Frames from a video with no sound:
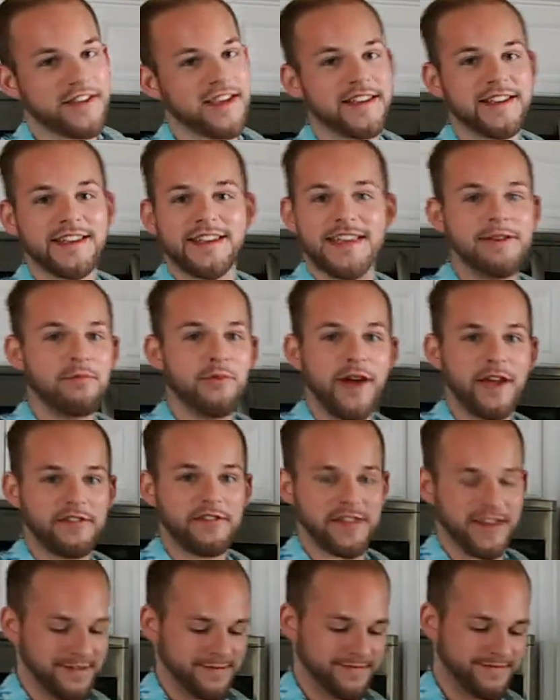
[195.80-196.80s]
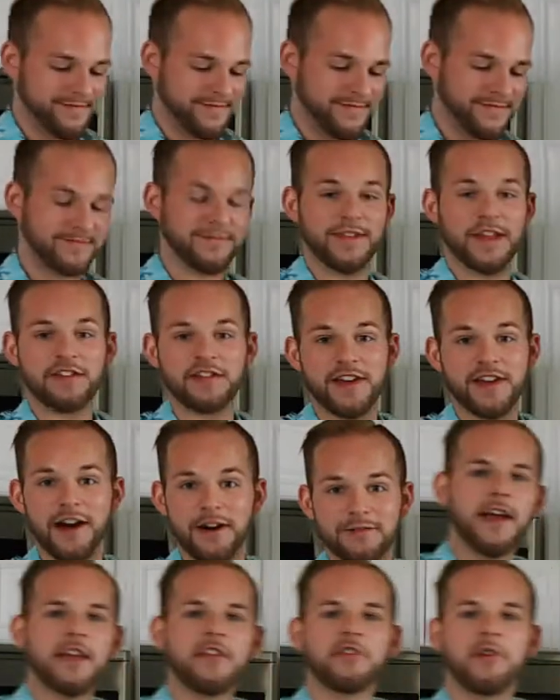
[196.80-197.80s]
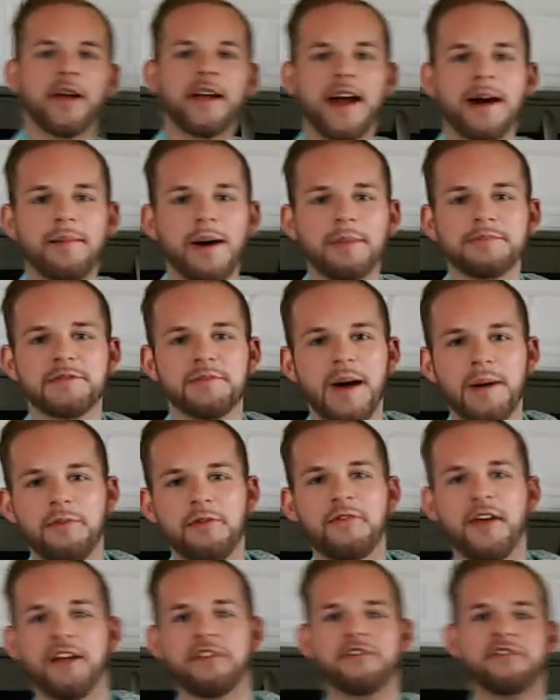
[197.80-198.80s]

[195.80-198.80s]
Keep whisking. Let's go. So I come up to my professor.